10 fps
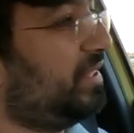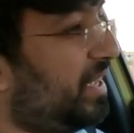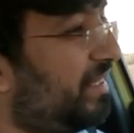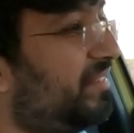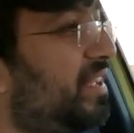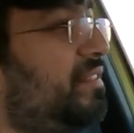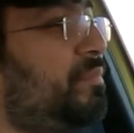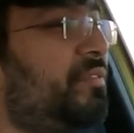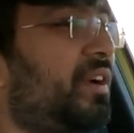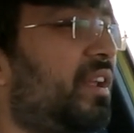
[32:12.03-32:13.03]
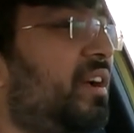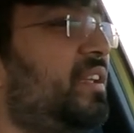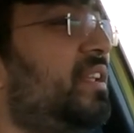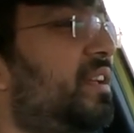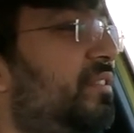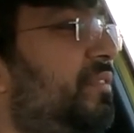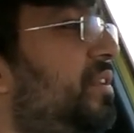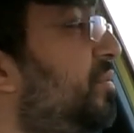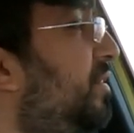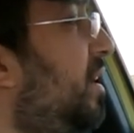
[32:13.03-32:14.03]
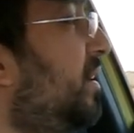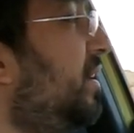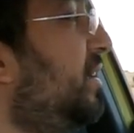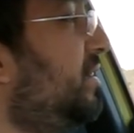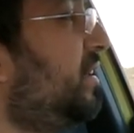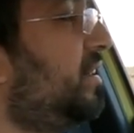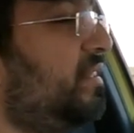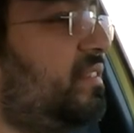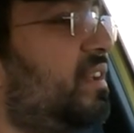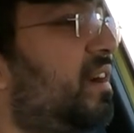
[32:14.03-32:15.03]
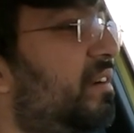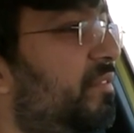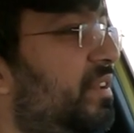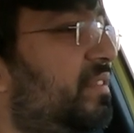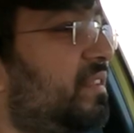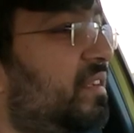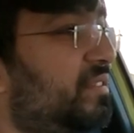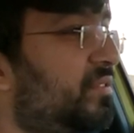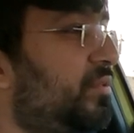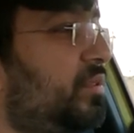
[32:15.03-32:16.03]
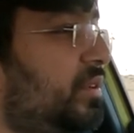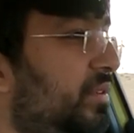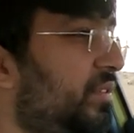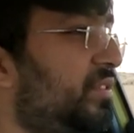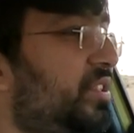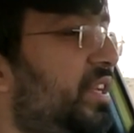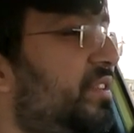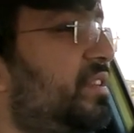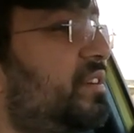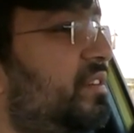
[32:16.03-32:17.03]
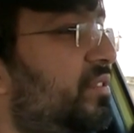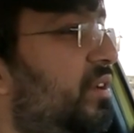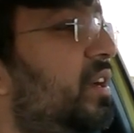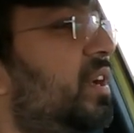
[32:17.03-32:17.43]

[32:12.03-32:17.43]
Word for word: yes, there's a bit of a clunkiness when you start initially this car, when it starts to, you know, change gears or